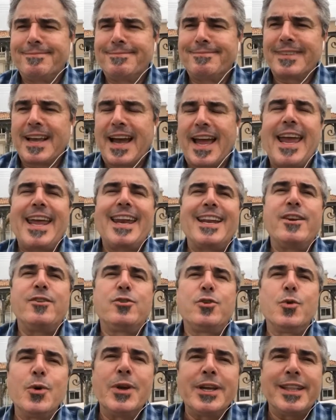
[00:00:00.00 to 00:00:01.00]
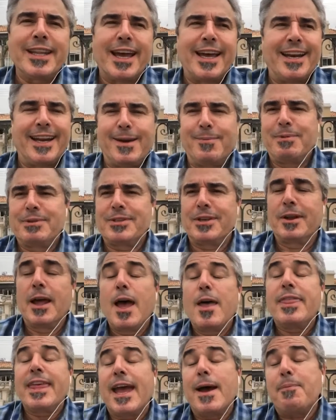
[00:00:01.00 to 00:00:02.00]
I hated okay, so doing that episode.
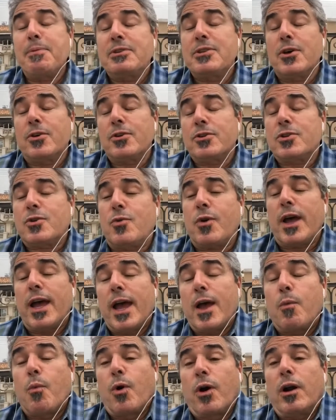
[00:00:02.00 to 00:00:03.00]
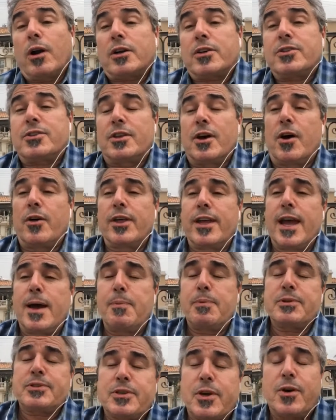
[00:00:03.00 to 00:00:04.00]
The episode is qu works, though. The
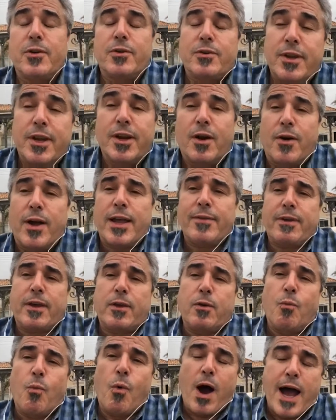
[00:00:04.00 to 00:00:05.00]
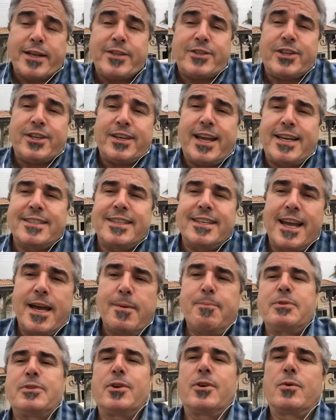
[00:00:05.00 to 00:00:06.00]
episode, you know, I think you watch it as an
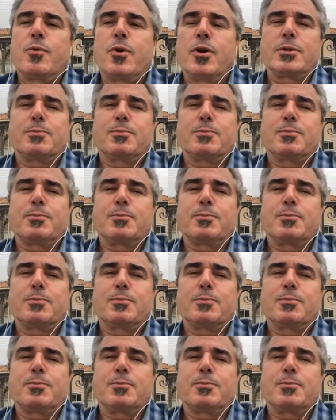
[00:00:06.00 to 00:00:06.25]
episode, it works.